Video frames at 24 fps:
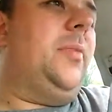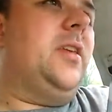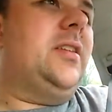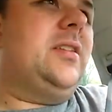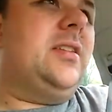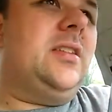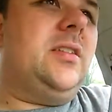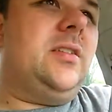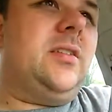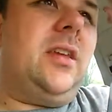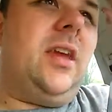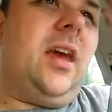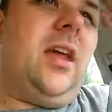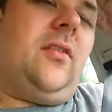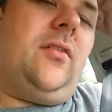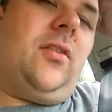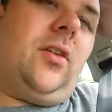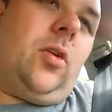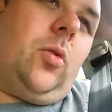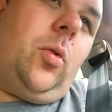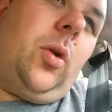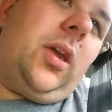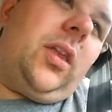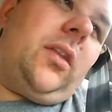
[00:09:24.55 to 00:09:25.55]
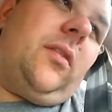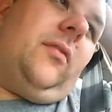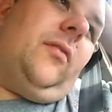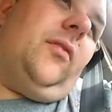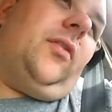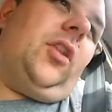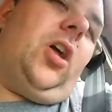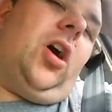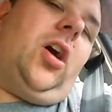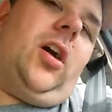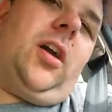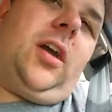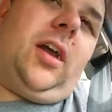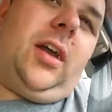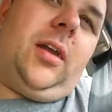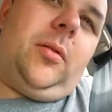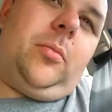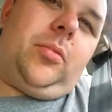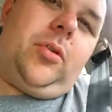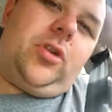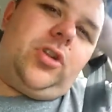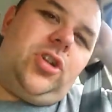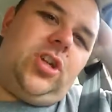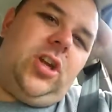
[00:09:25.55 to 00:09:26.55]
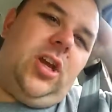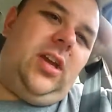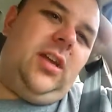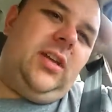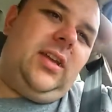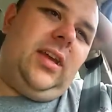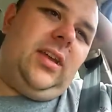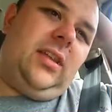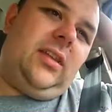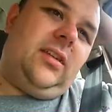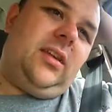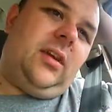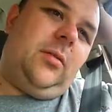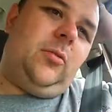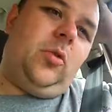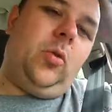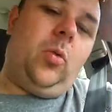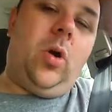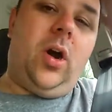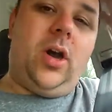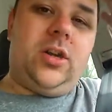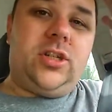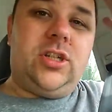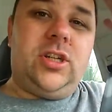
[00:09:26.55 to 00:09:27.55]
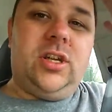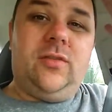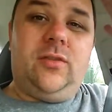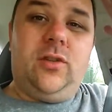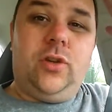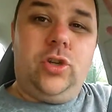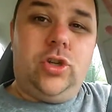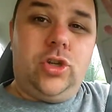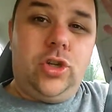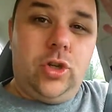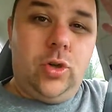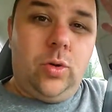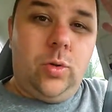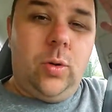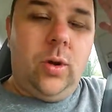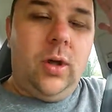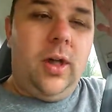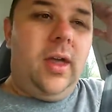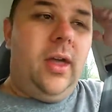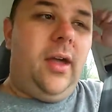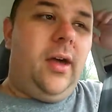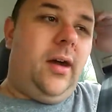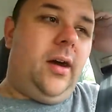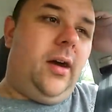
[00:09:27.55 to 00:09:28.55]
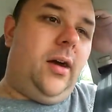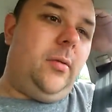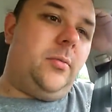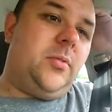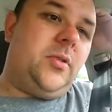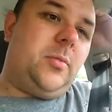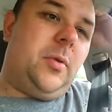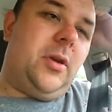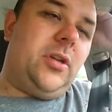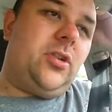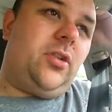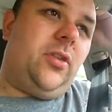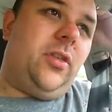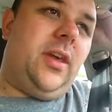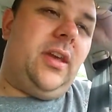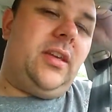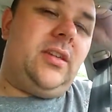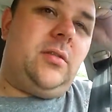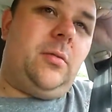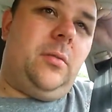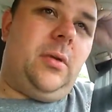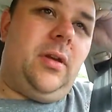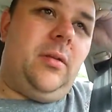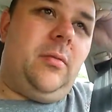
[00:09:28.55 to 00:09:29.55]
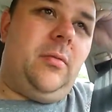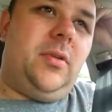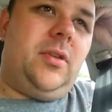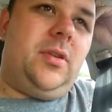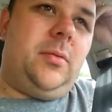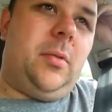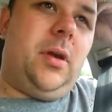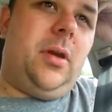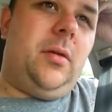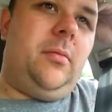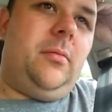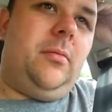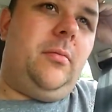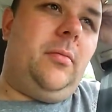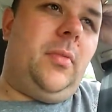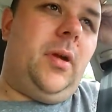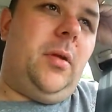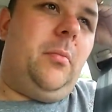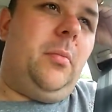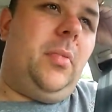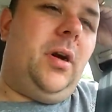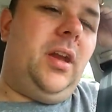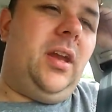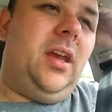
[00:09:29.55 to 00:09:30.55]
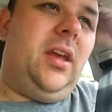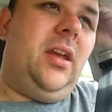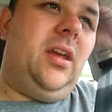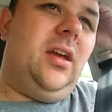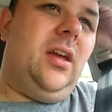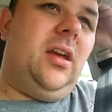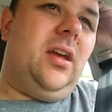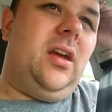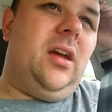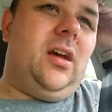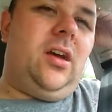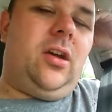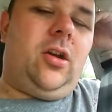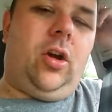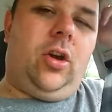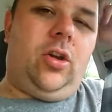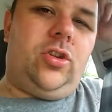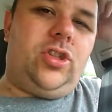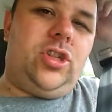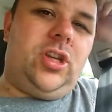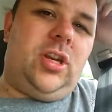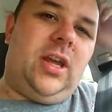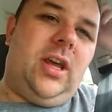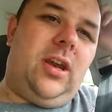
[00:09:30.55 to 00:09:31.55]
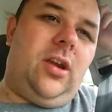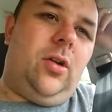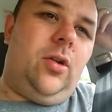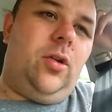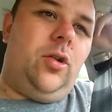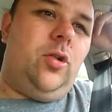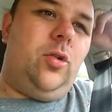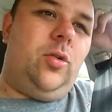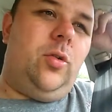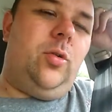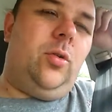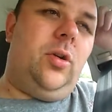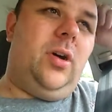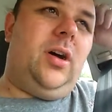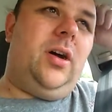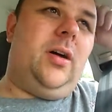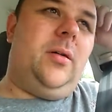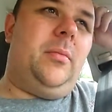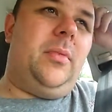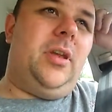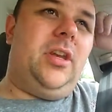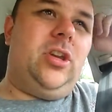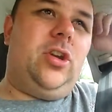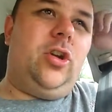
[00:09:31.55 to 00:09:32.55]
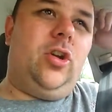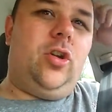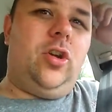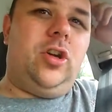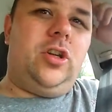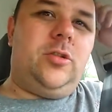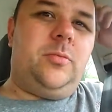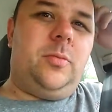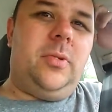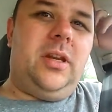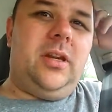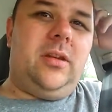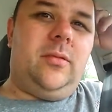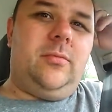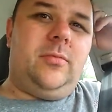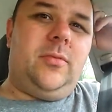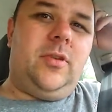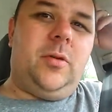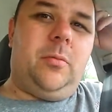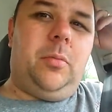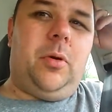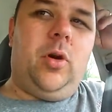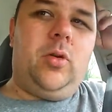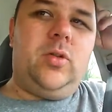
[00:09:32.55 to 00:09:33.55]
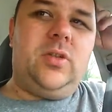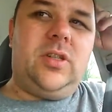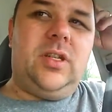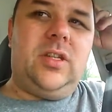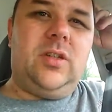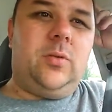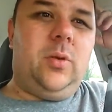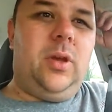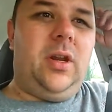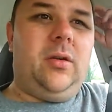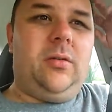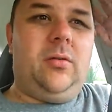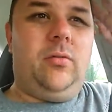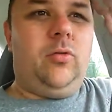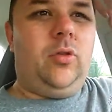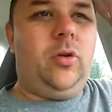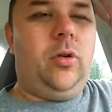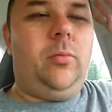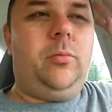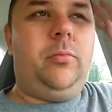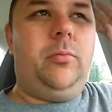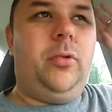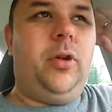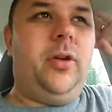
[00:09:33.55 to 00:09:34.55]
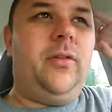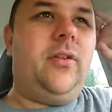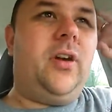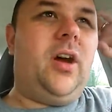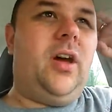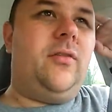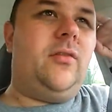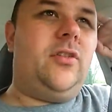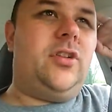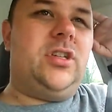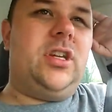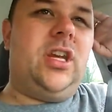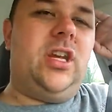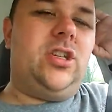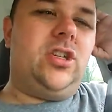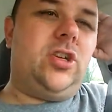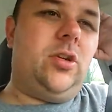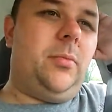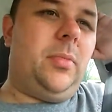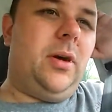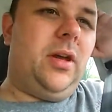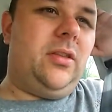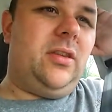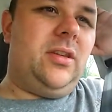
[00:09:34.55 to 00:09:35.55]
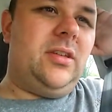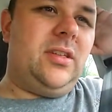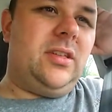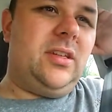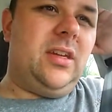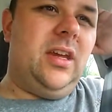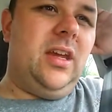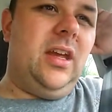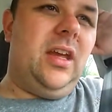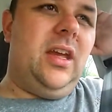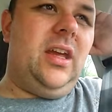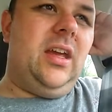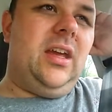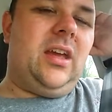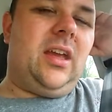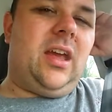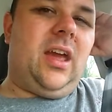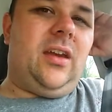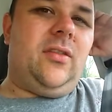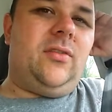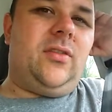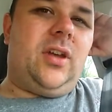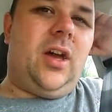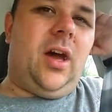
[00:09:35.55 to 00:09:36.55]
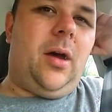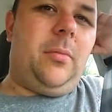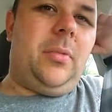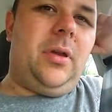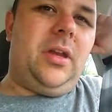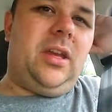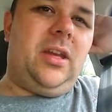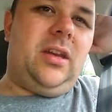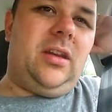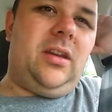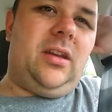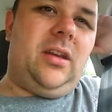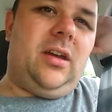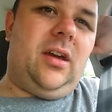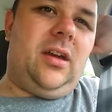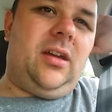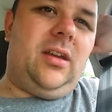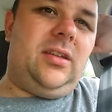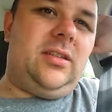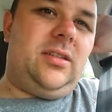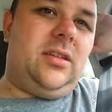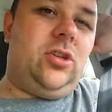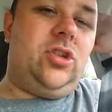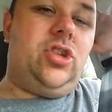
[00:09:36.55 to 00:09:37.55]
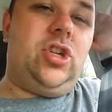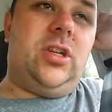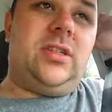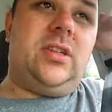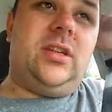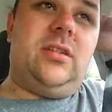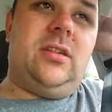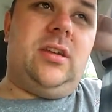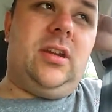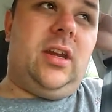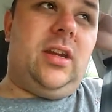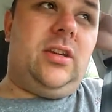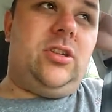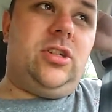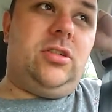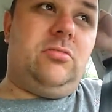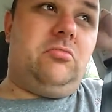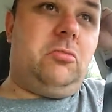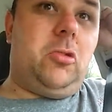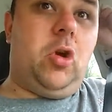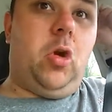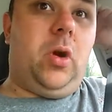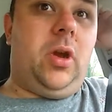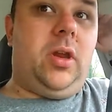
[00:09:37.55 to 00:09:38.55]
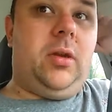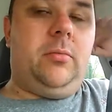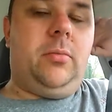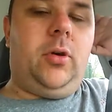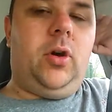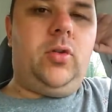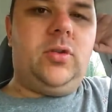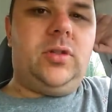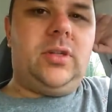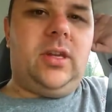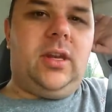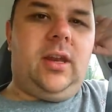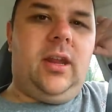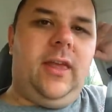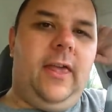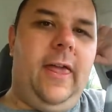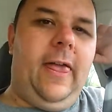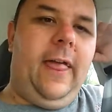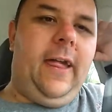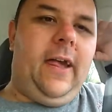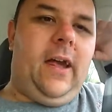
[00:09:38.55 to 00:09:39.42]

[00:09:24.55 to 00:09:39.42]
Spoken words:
This is kind of a quick vlog. I appreciate you taking the time to watch it. If you do, special thanks to my buddy Carl Gianetto, who encouraged me to post this. We had a real brief conversation about this kind of topic, and he suggested that I just go ahead and post it.